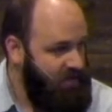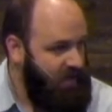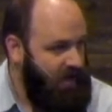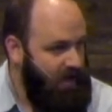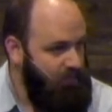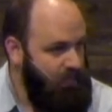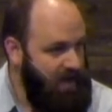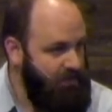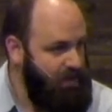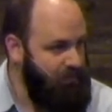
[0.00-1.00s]

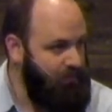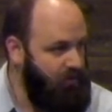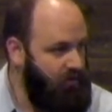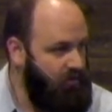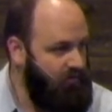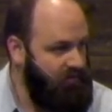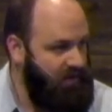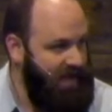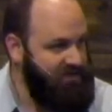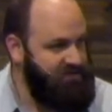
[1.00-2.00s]
Many people over the
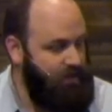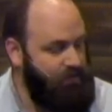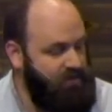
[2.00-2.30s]
last couple